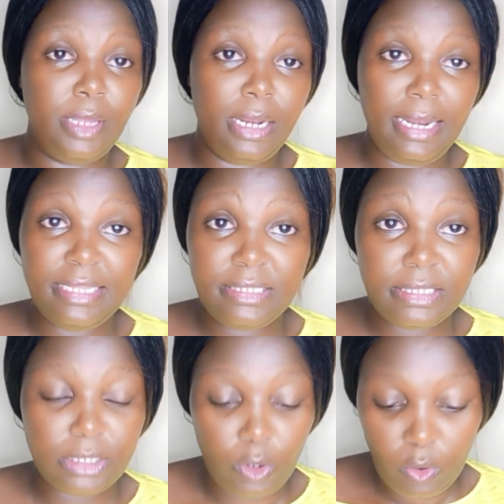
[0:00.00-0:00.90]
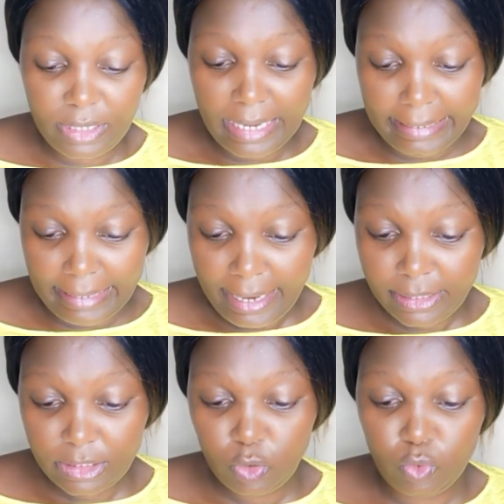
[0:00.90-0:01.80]
let's go
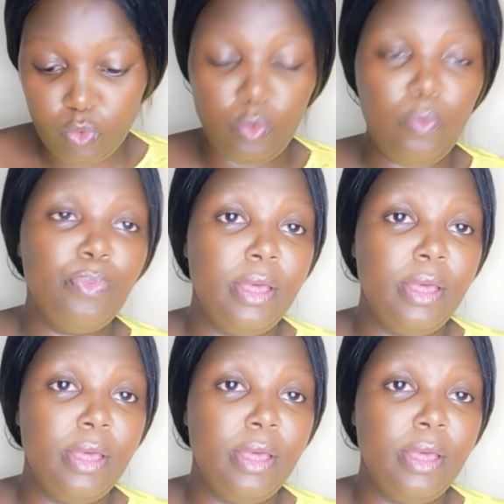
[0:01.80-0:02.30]
direct to